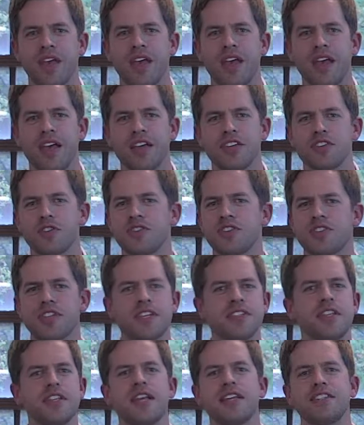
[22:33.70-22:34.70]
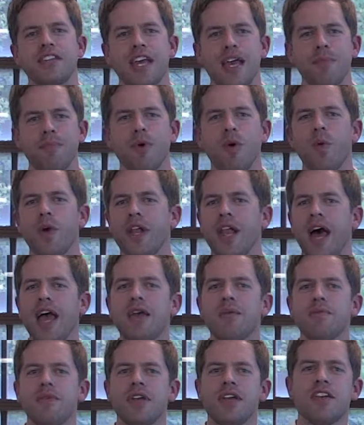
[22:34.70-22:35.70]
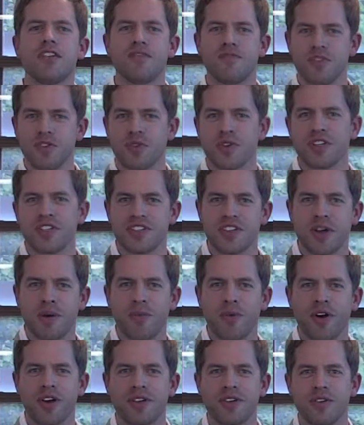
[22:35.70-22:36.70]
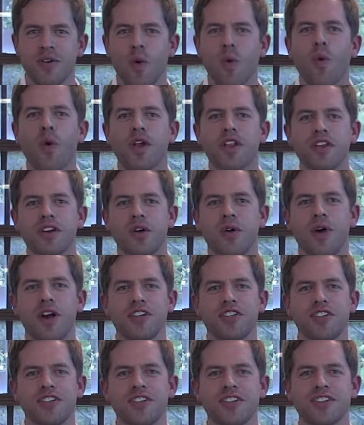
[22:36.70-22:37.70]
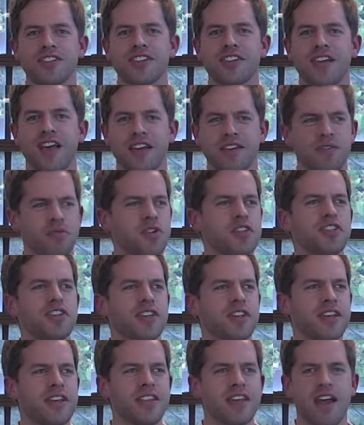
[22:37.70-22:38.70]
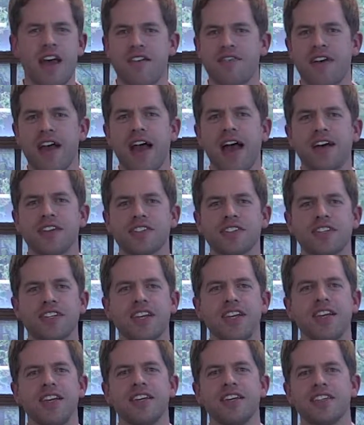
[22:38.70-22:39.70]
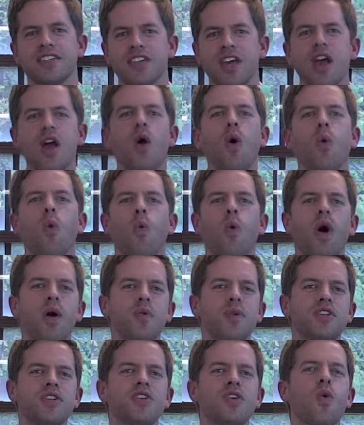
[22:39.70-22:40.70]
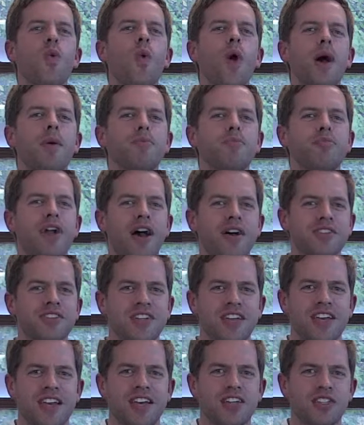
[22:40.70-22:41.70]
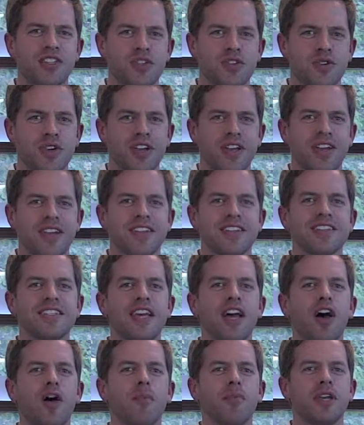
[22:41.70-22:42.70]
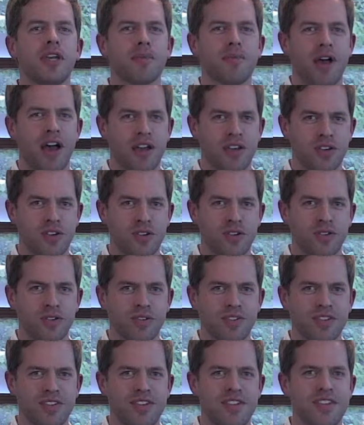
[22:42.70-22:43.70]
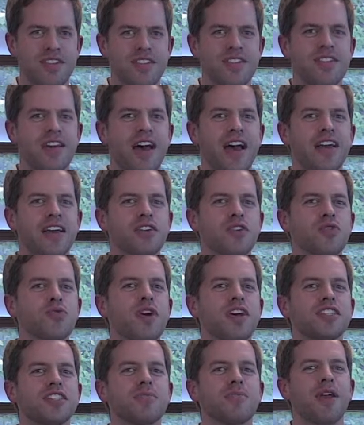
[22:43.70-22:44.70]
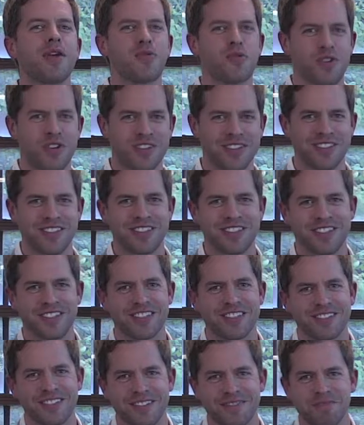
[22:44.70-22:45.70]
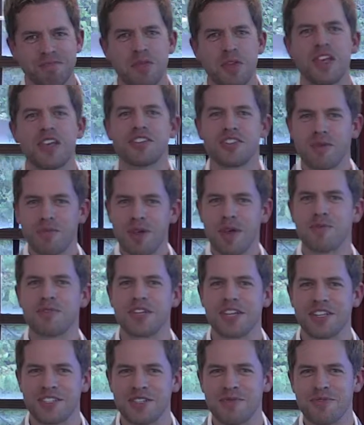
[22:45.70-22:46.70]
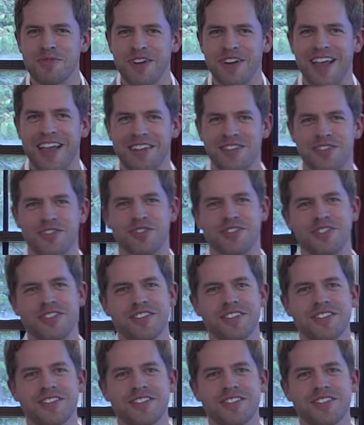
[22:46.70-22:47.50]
So just as an example, when I'm interviewing someone, one of the questions recently that I've asked is, what would your web browsing history tell me about you that your resume wouldn't? Sometimes get some good answers.